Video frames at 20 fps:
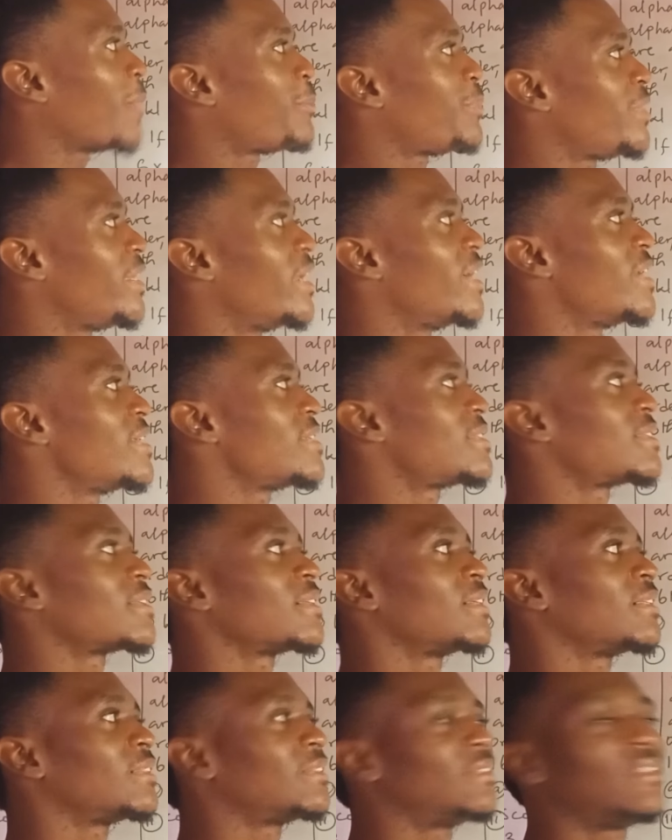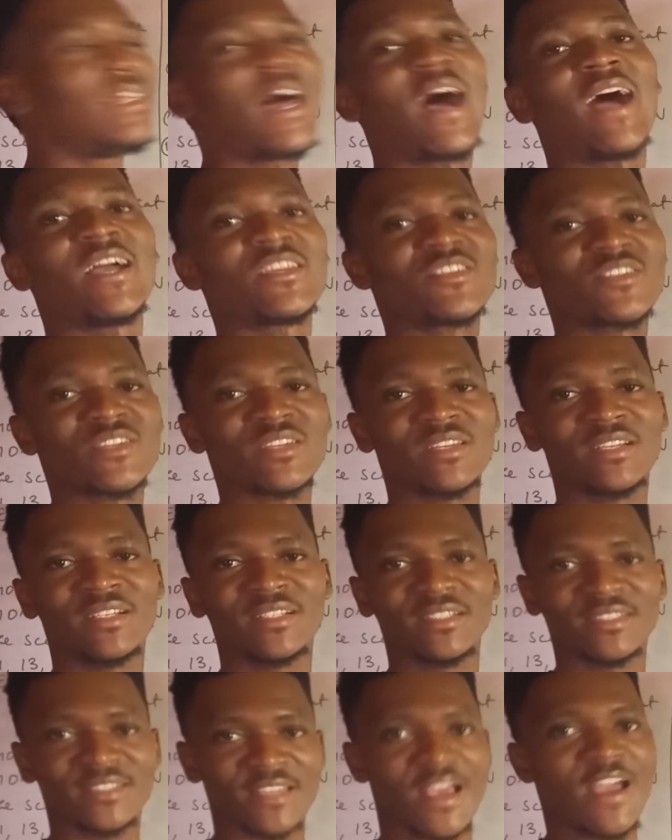appears dash
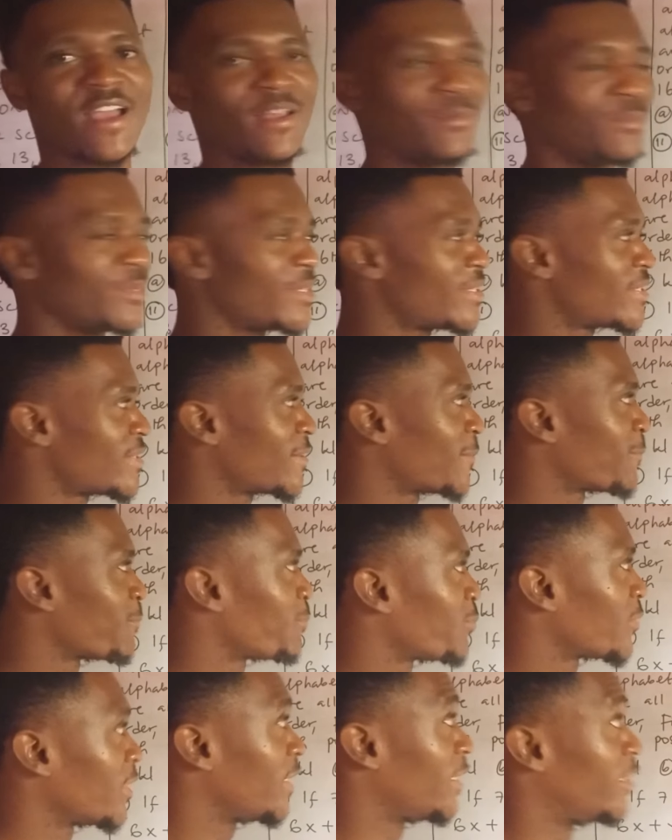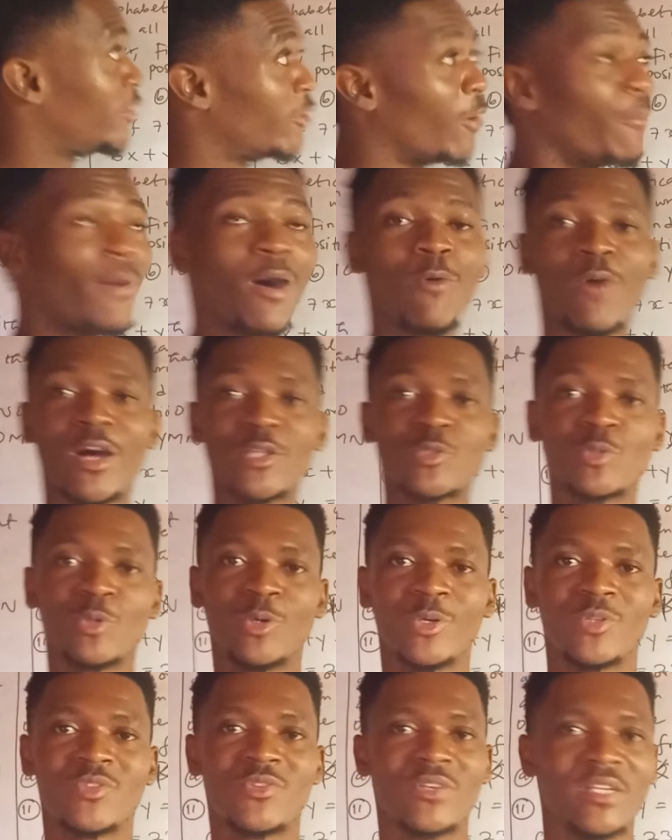times. In number 1 to
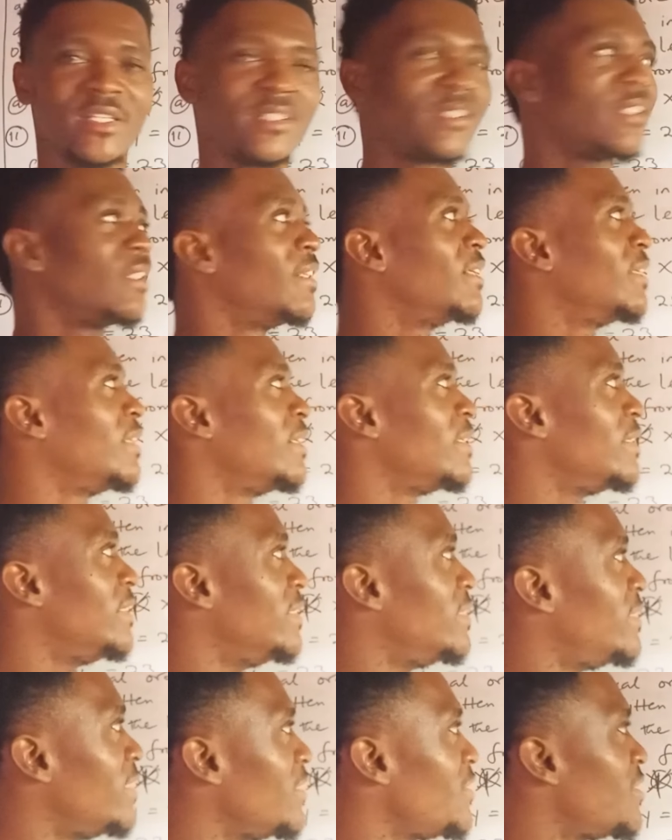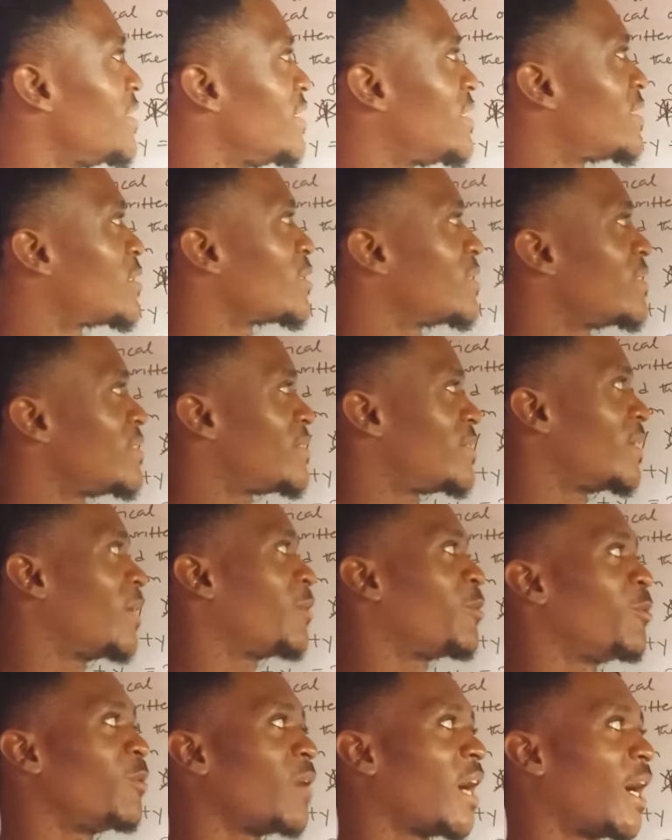100, the digit
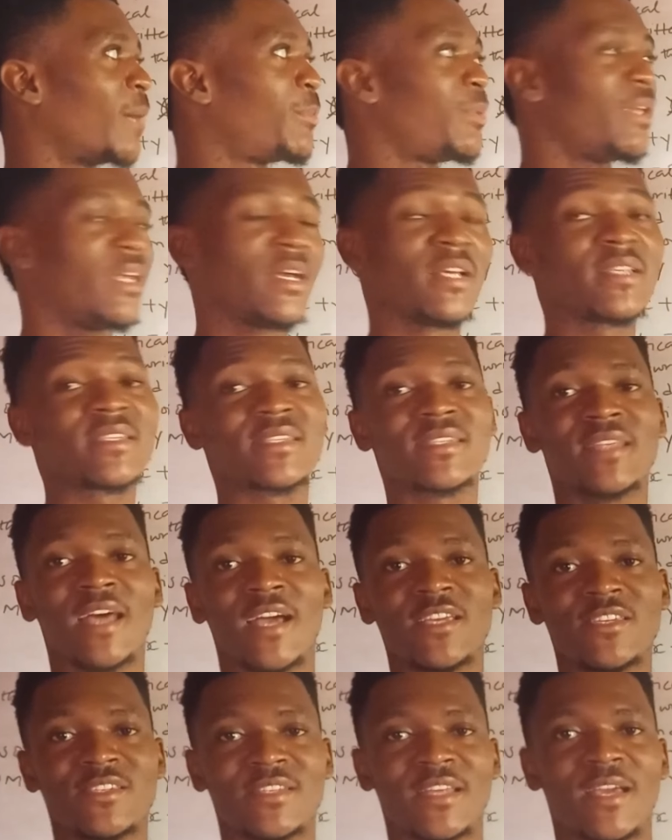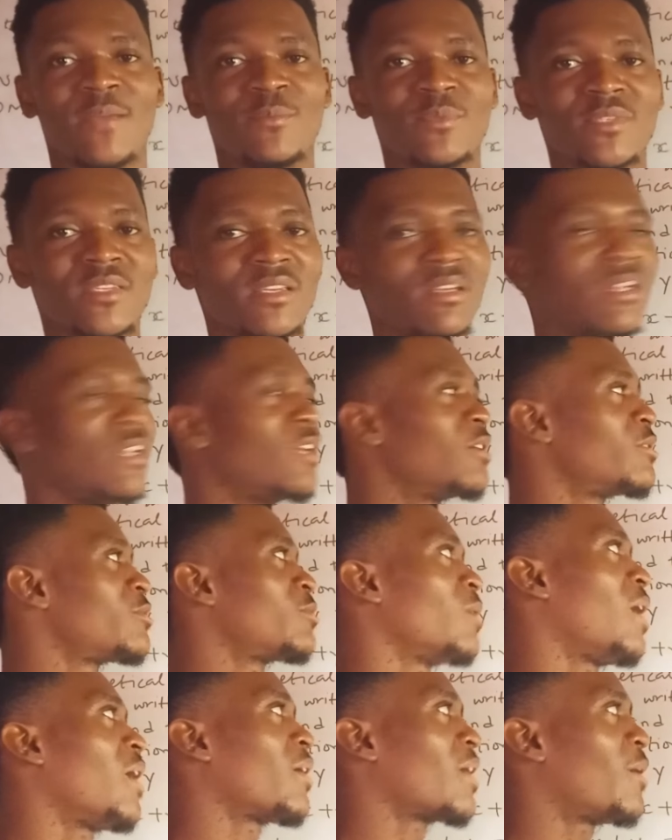0 appears dash times.
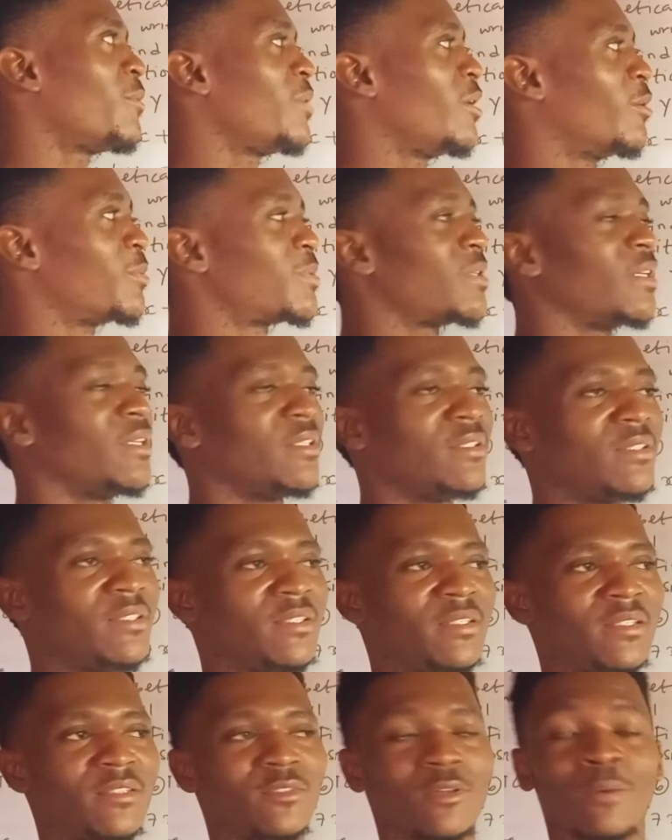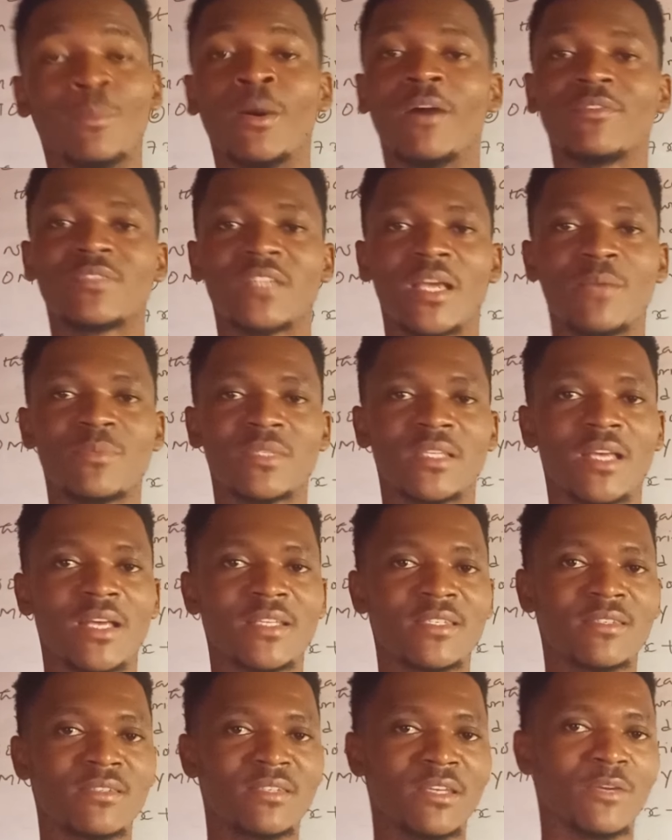So how can we obtain the number of times
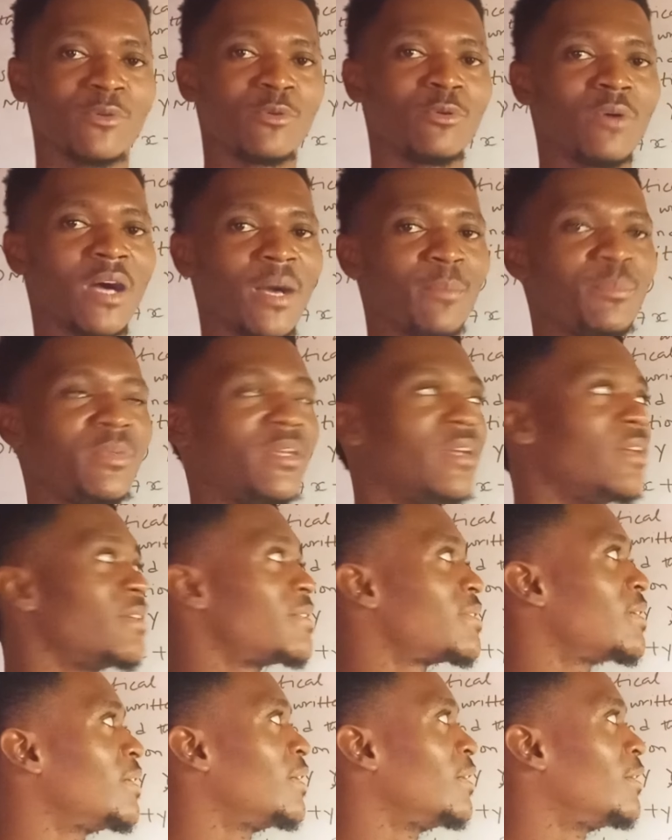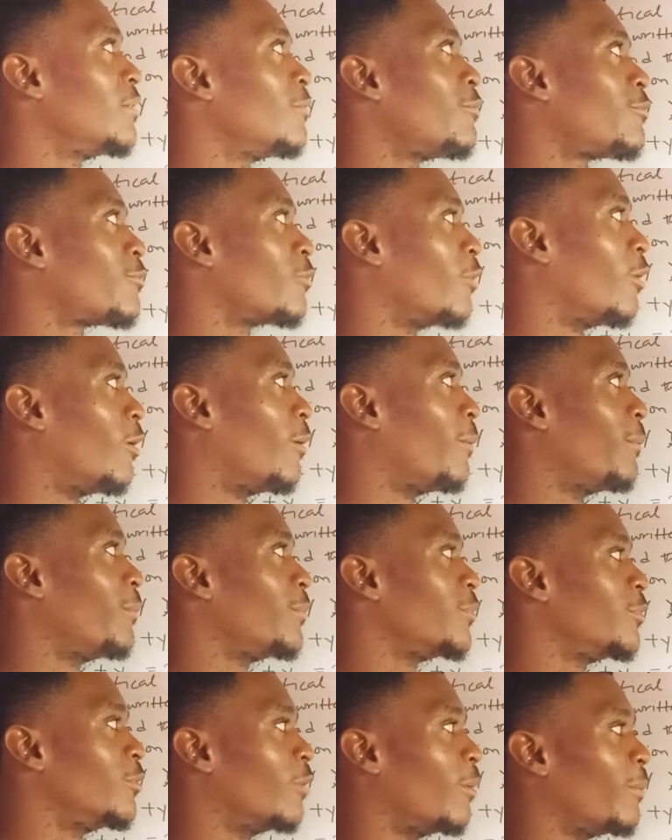that 0 appears
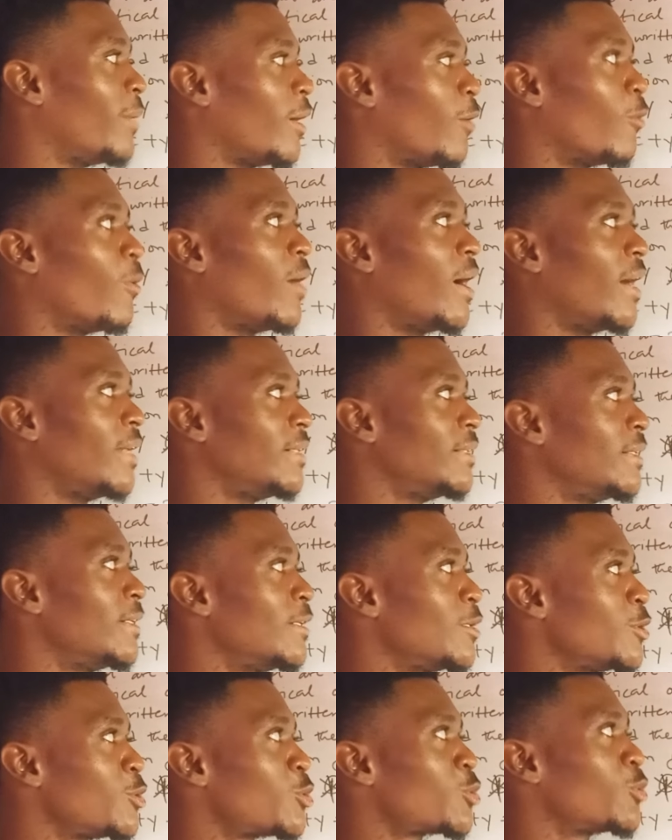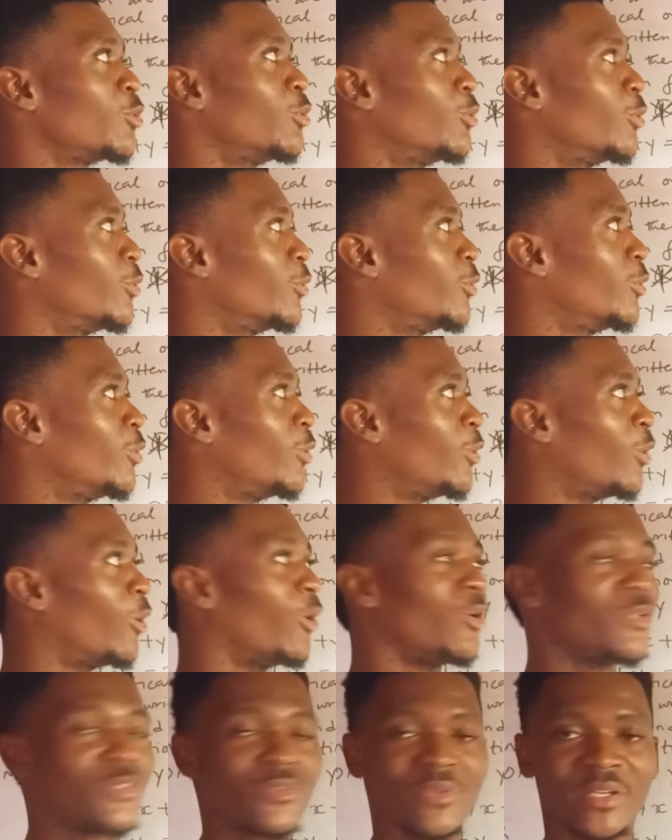from number 1 to
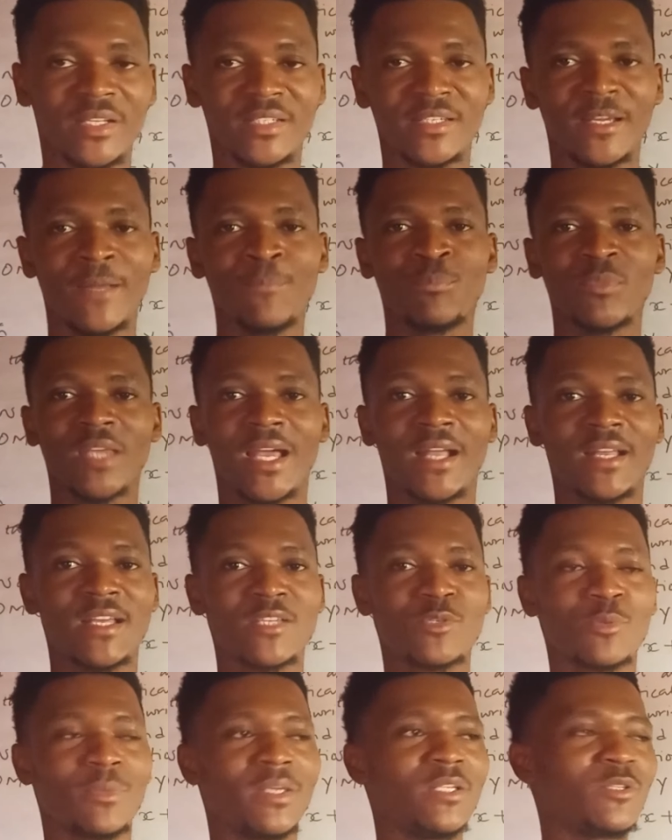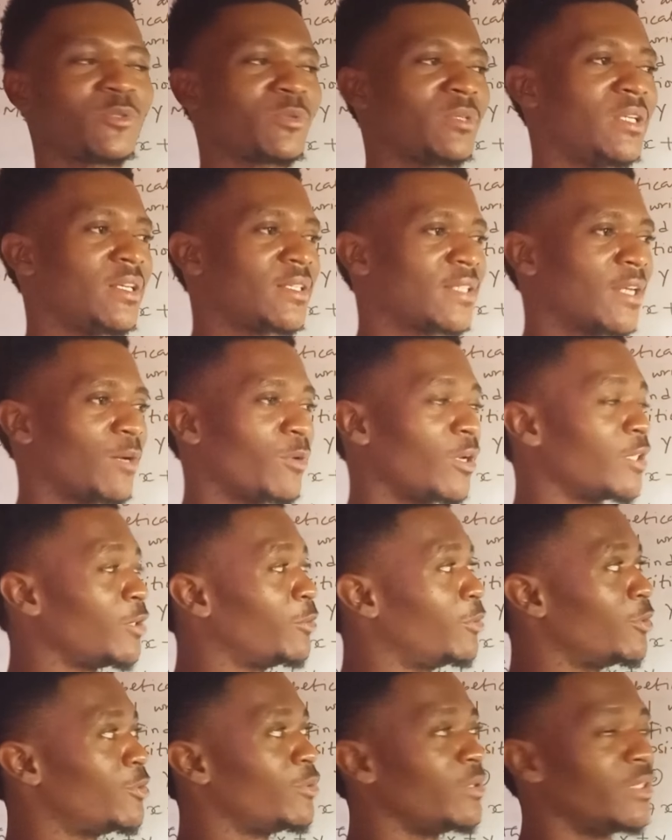100? I get so many students now, what
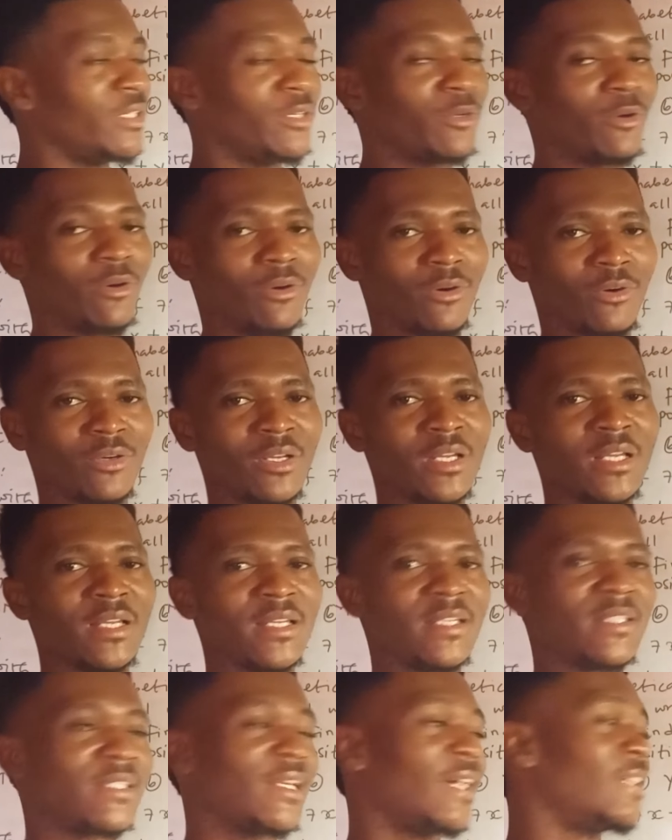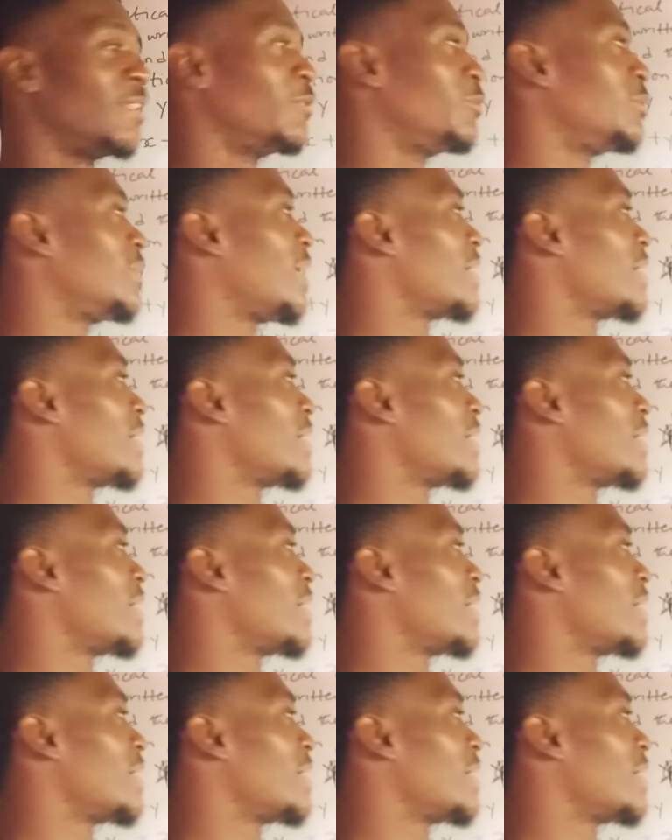they will do in the hall is that they